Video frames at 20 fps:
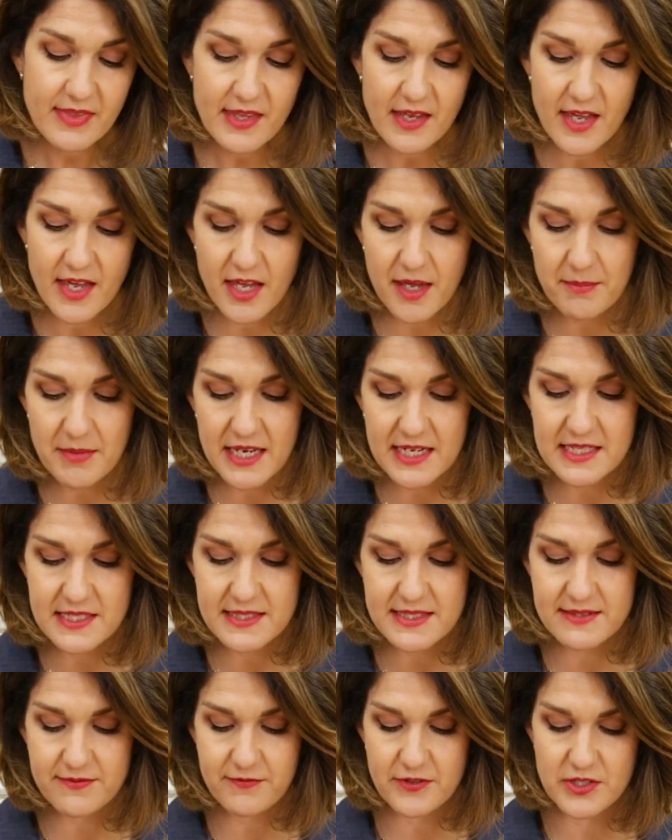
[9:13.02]
And
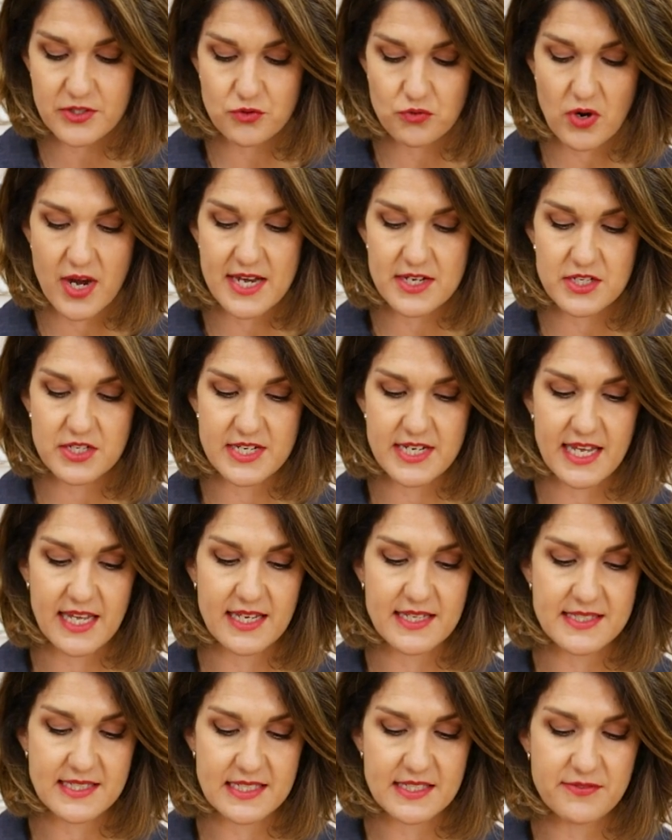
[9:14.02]
it's for stretch
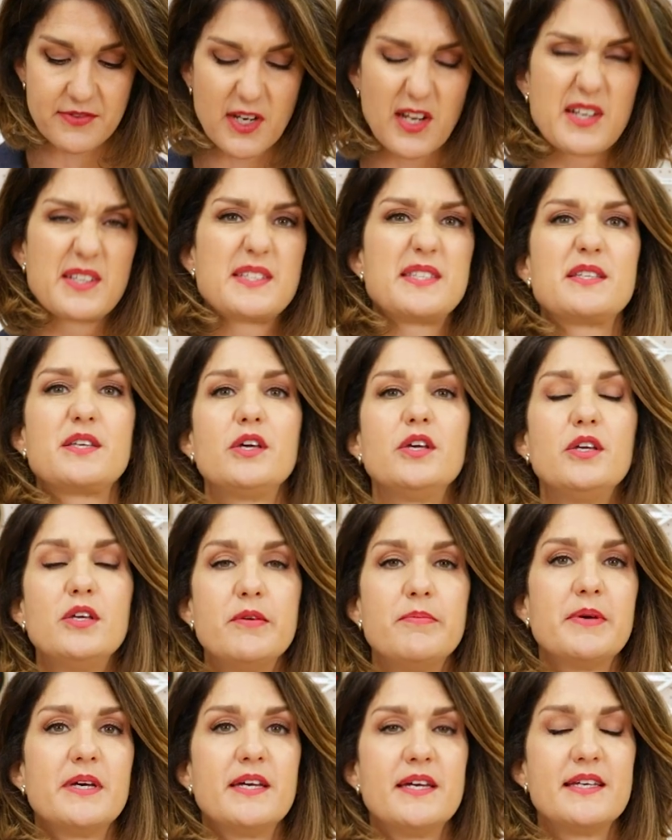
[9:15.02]
knits, it's for like
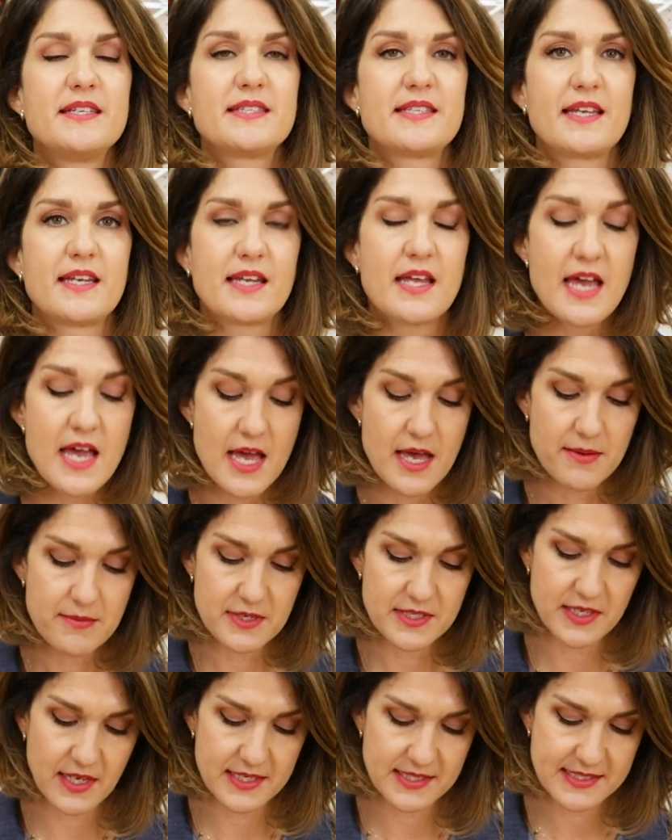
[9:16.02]
scubas and
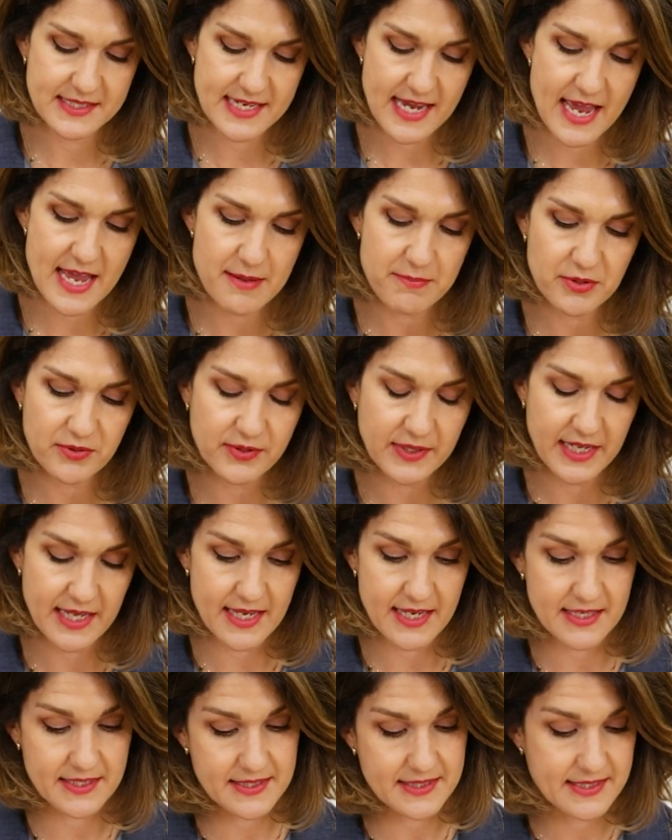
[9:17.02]
like stable
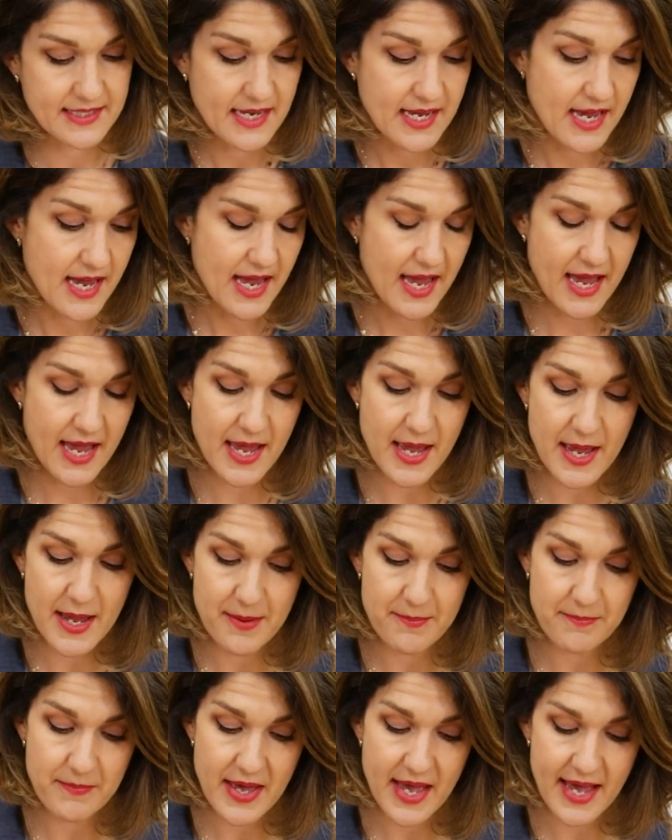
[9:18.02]
knits.
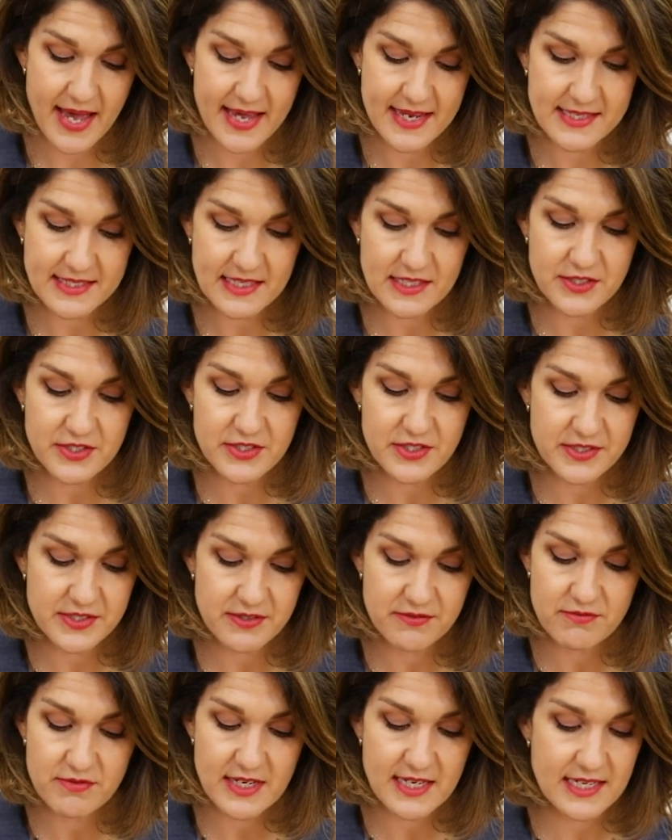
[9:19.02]
And it's just
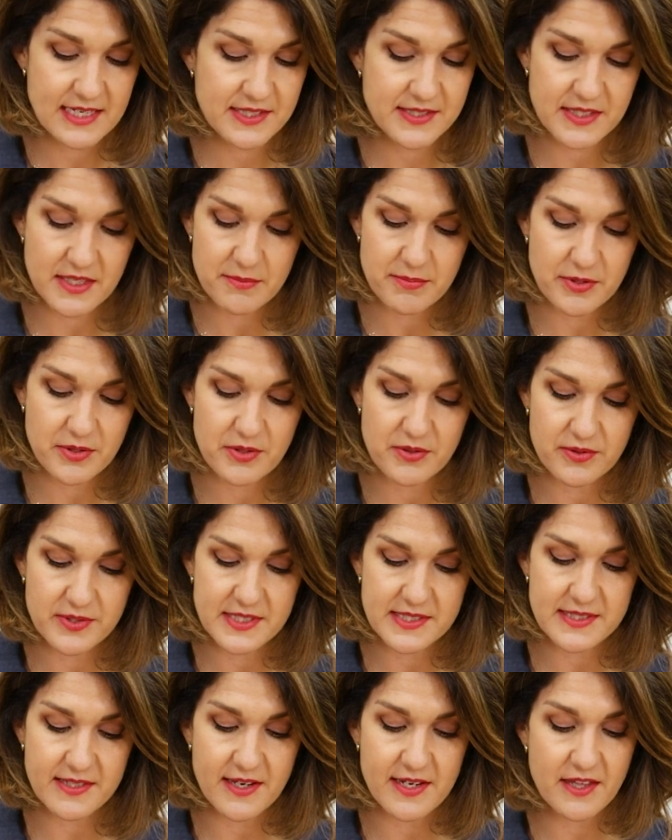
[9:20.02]
a really super cool
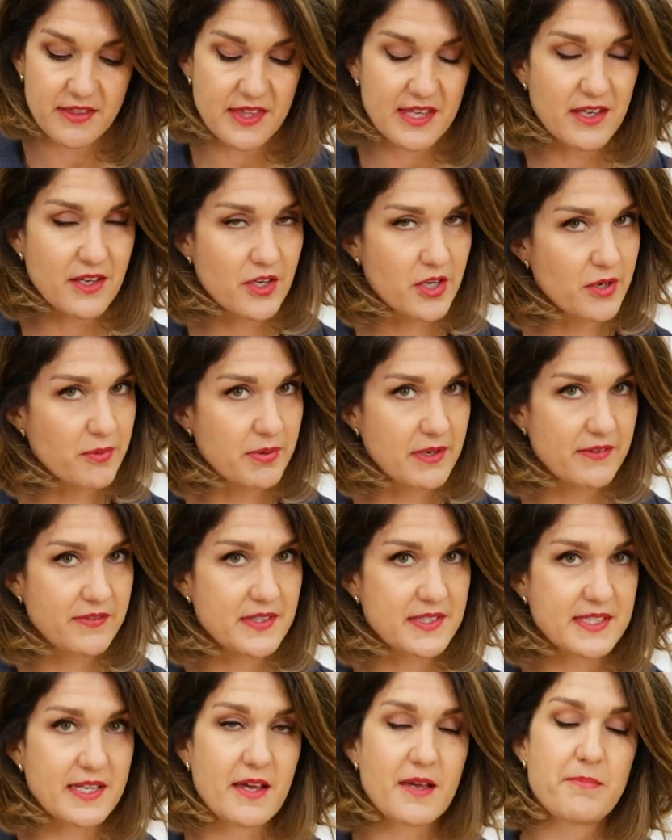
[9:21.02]
design. I think a couple of
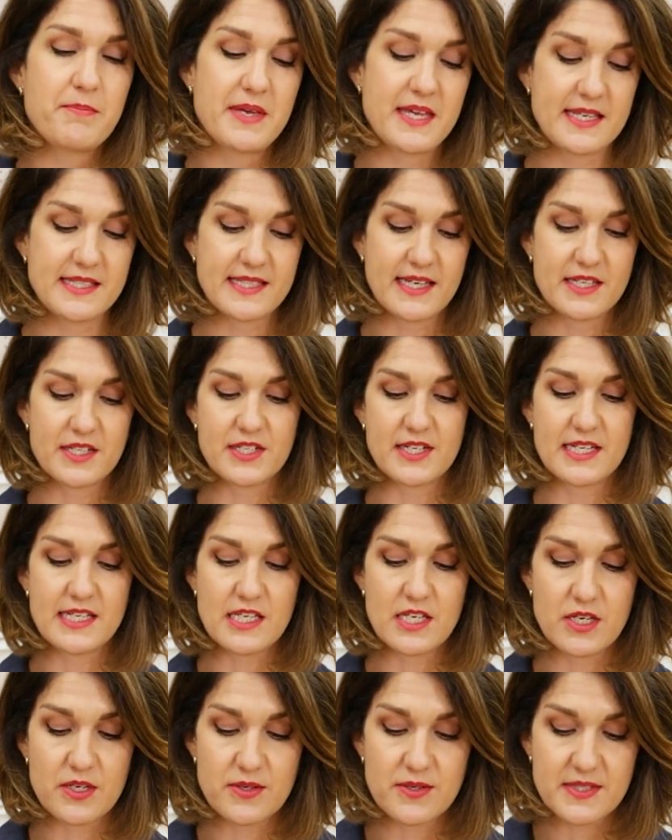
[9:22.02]
the Sewing Bees actually
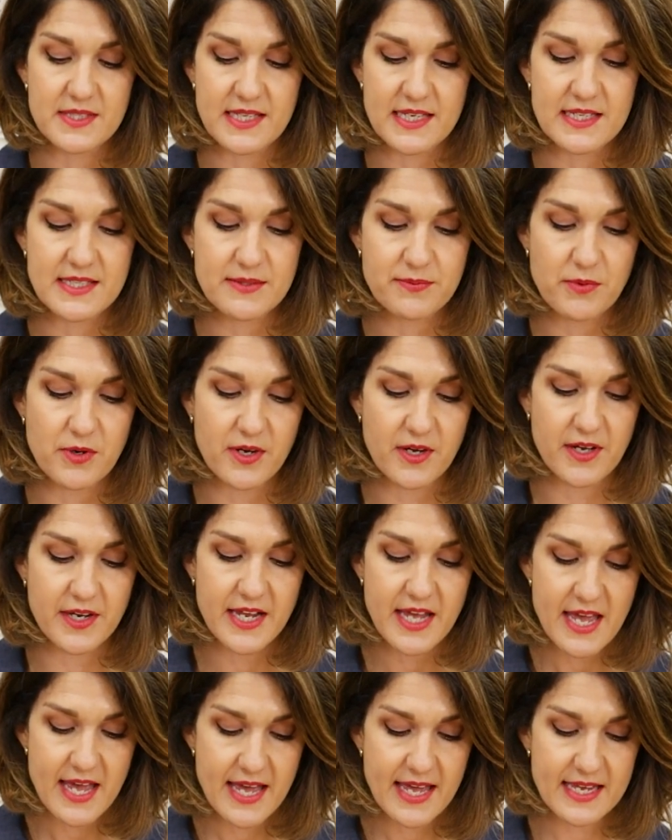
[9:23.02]
use this one.
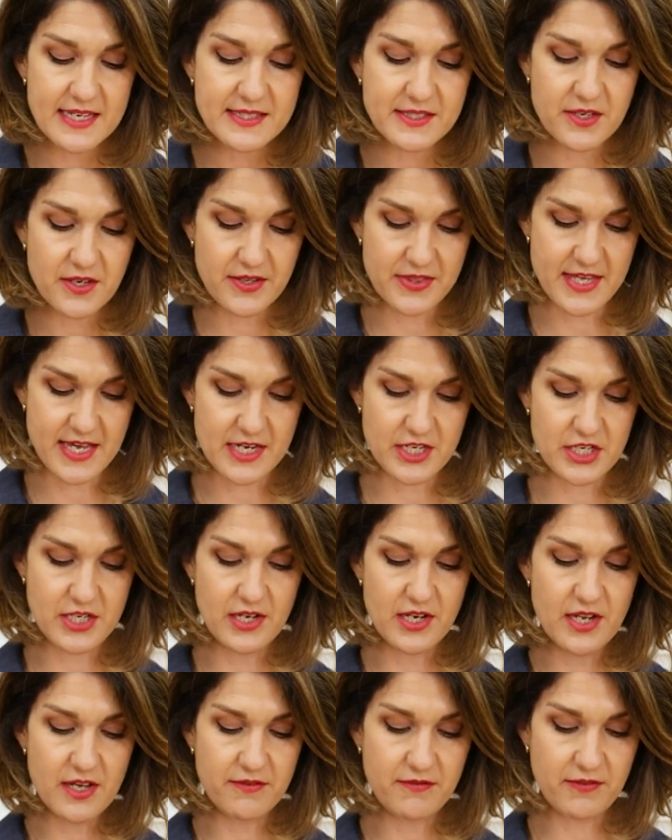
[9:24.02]
It's got that
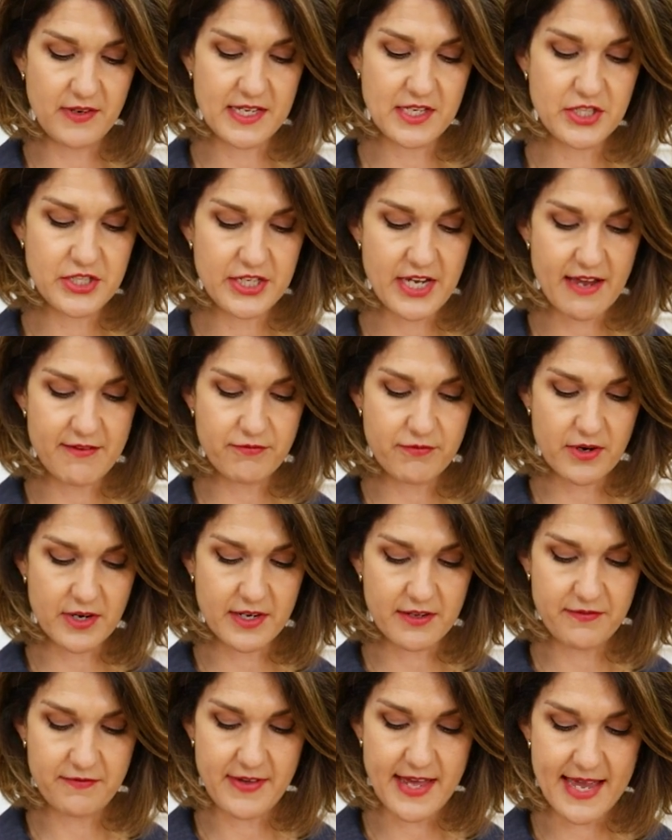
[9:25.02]
lovely chevron
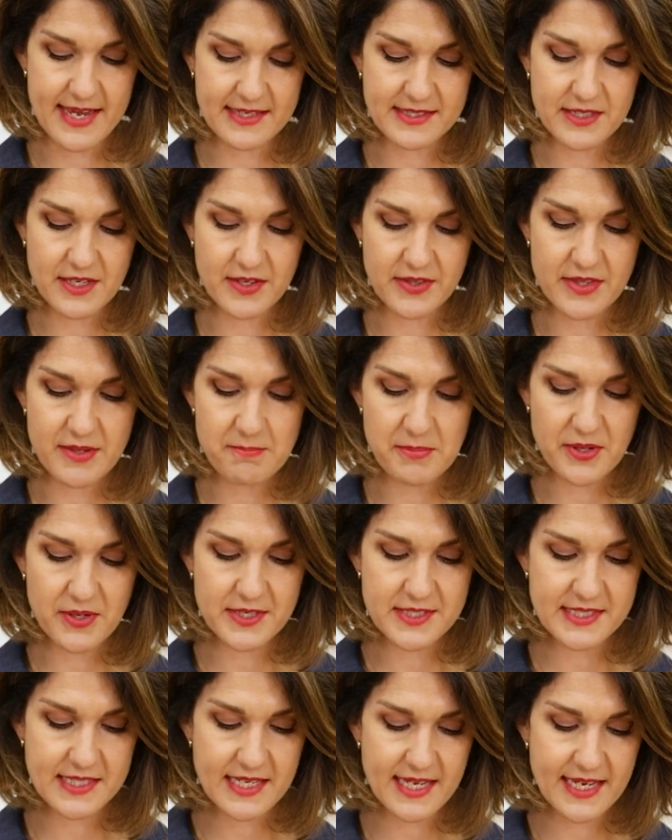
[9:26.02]
effect on the
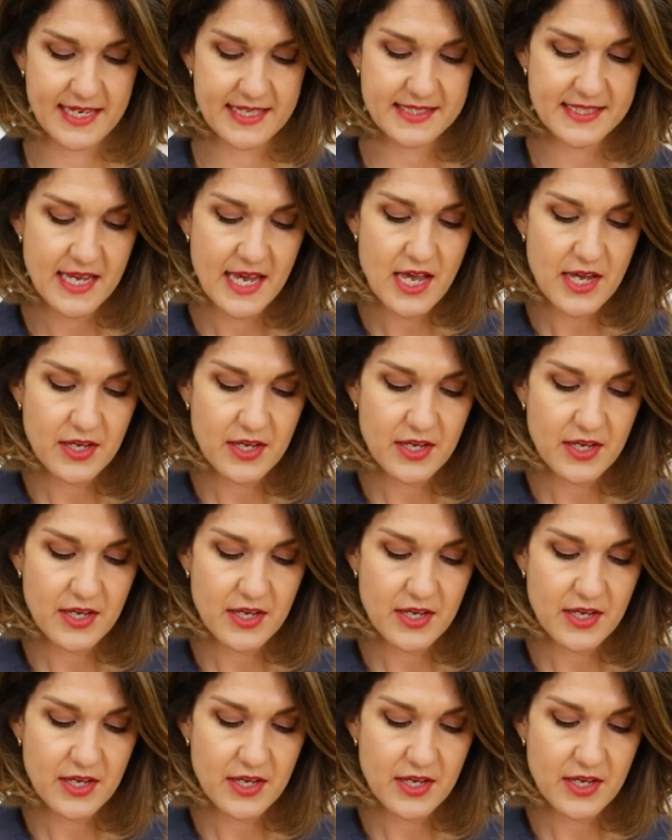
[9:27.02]
bodice.